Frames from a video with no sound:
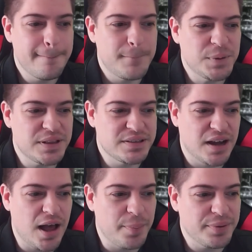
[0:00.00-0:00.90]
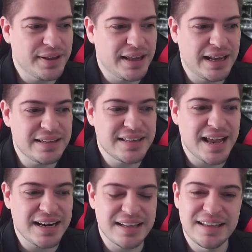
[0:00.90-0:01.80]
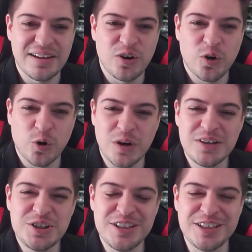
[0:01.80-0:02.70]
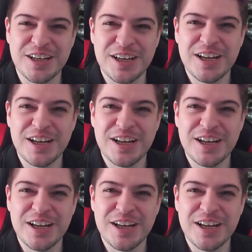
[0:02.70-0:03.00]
but the top has that crunchy